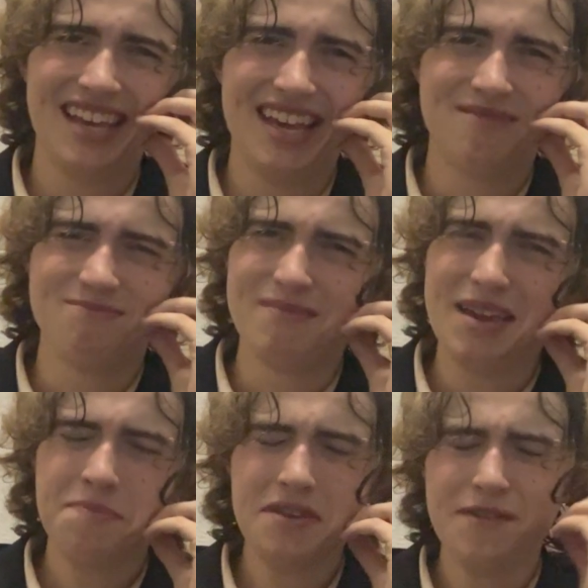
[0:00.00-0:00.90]
And
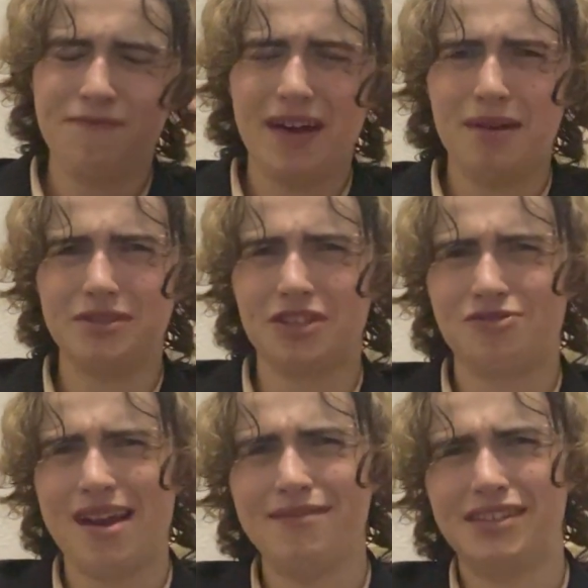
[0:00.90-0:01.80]
maybe if I was a
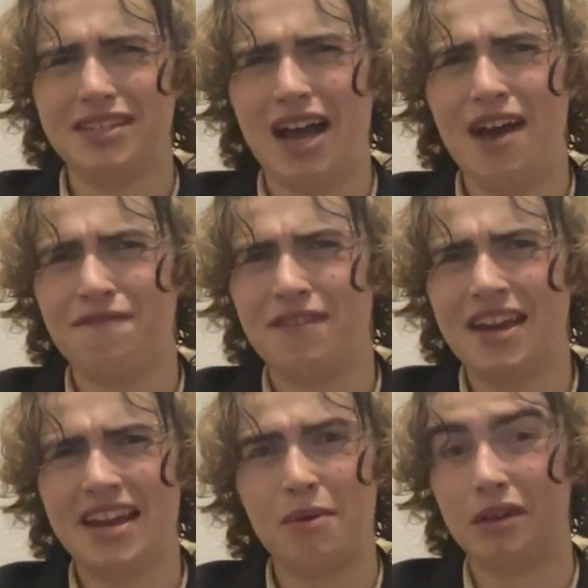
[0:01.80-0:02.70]
Travis Scott
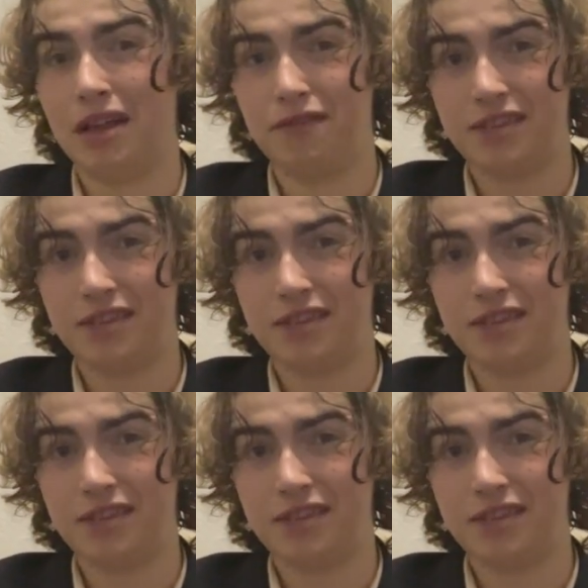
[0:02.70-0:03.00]
fan, I would love